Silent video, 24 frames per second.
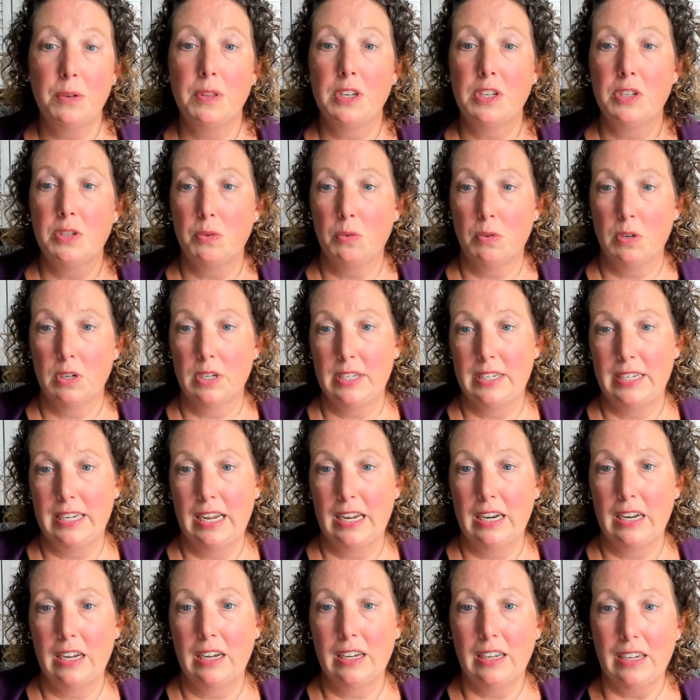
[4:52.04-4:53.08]
the source
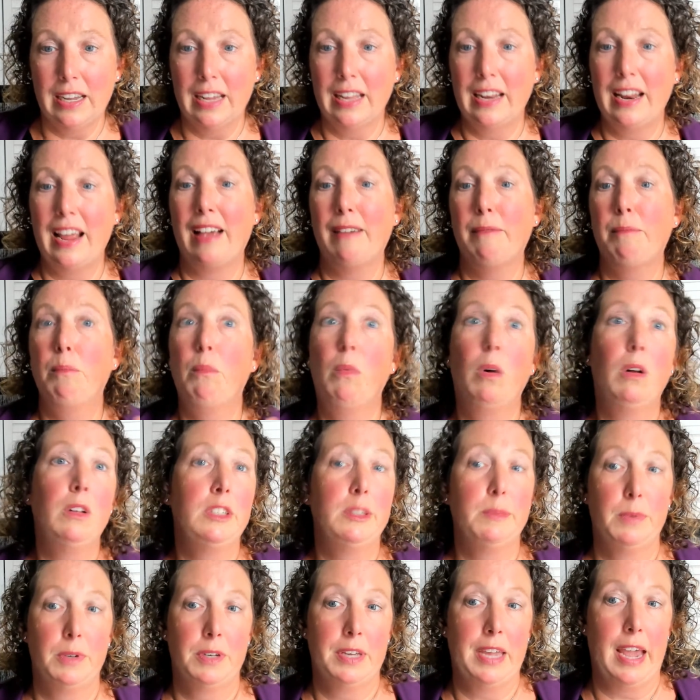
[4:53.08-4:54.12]
data can have
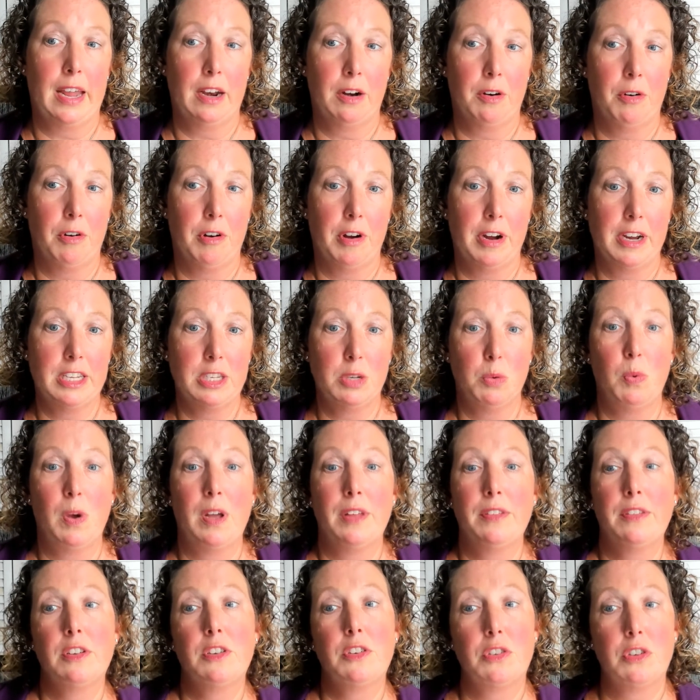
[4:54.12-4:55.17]
multiple categories while
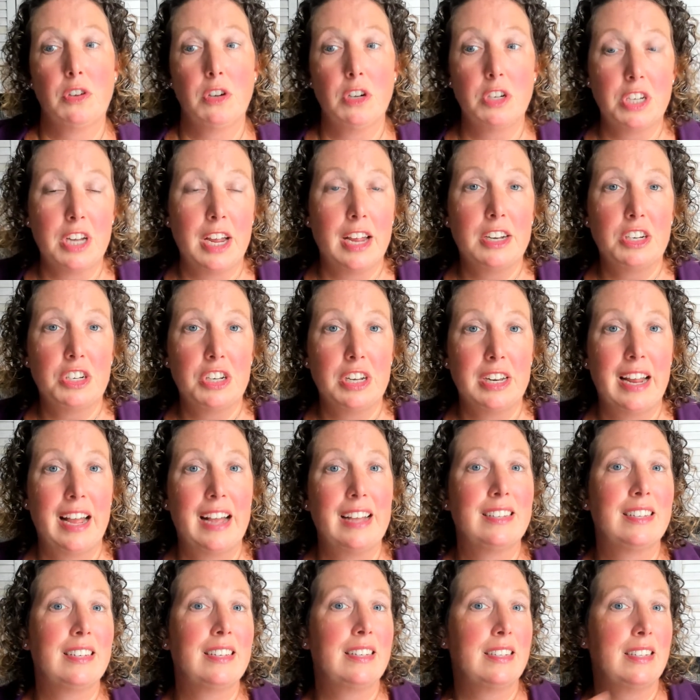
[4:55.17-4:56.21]
the search engine
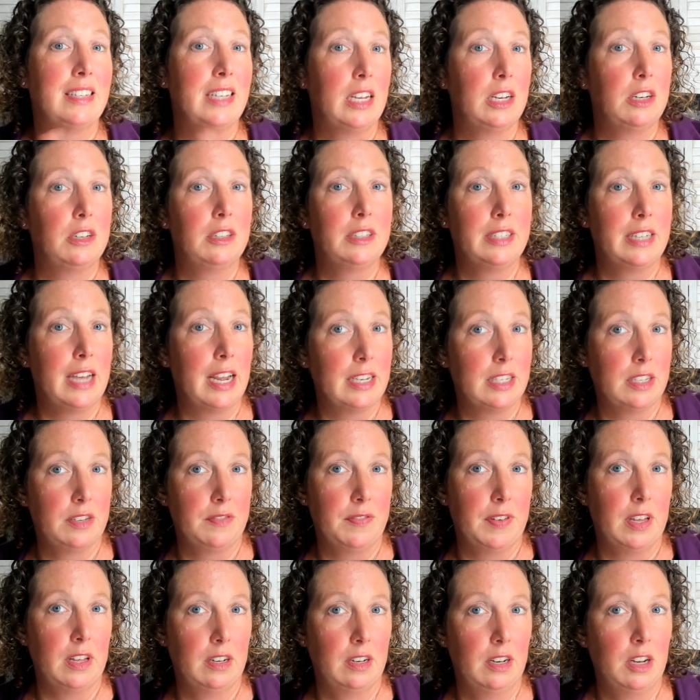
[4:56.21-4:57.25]
has a single text
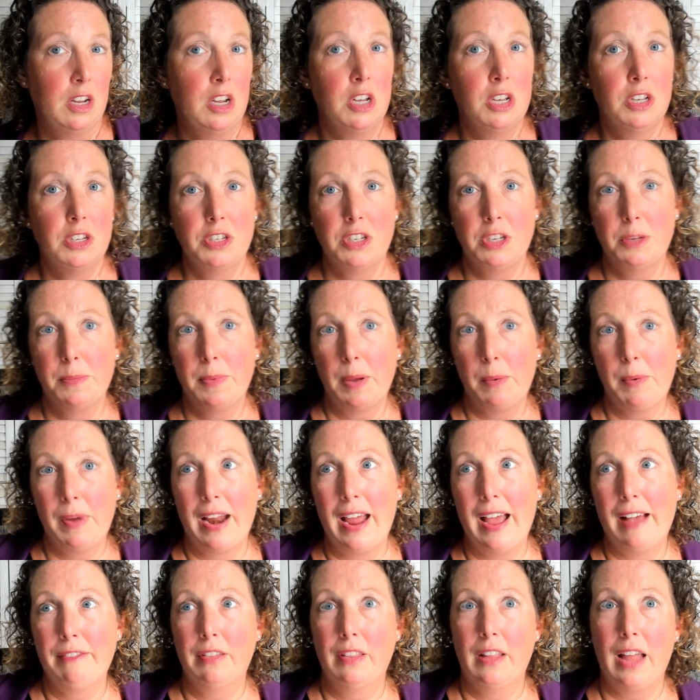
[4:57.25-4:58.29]
field. So you might want
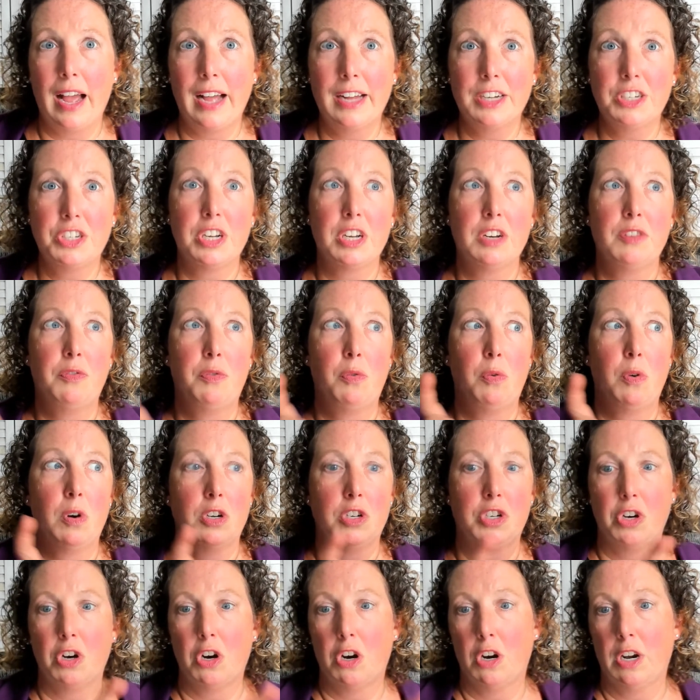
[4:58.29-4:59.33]
to have logic for
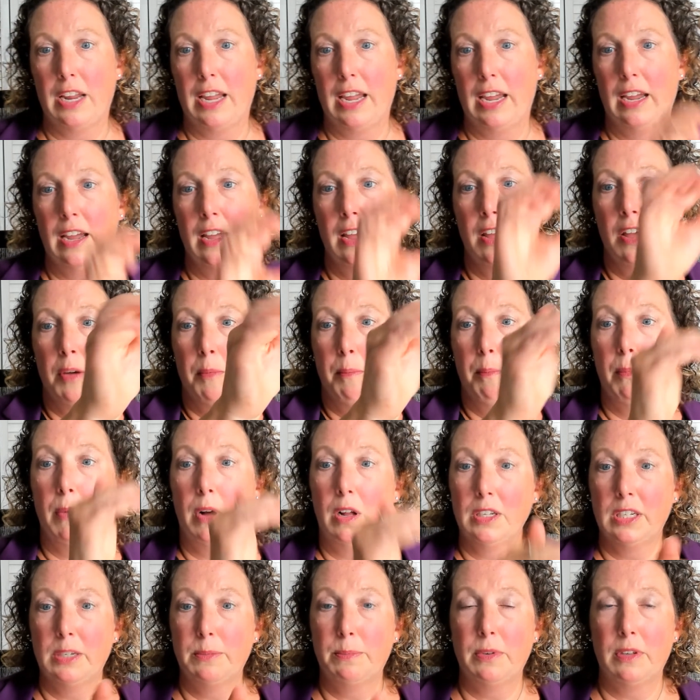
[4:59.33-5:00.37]
turning
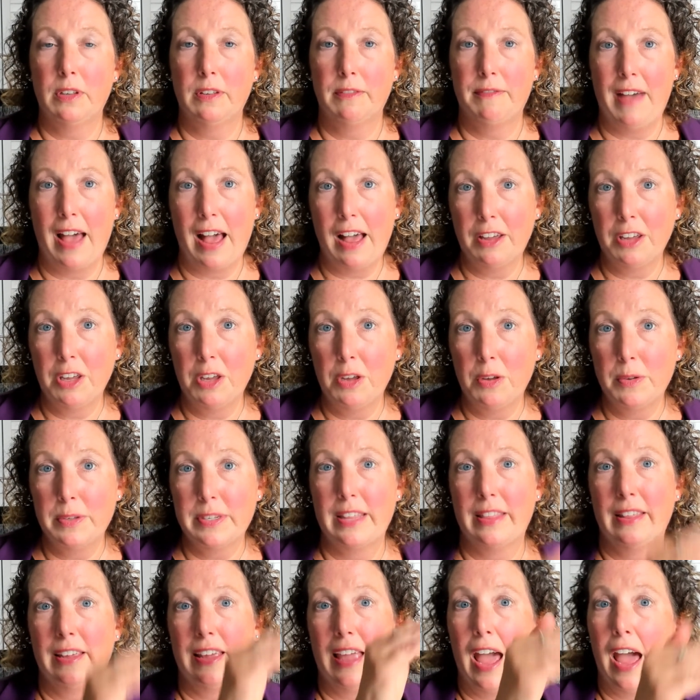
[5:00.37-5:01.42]
multiple values
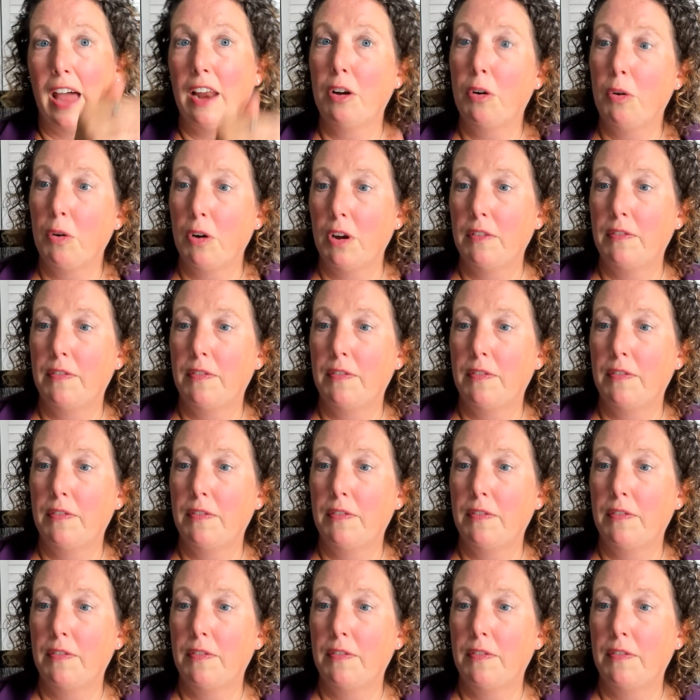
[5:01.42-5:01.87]
in the category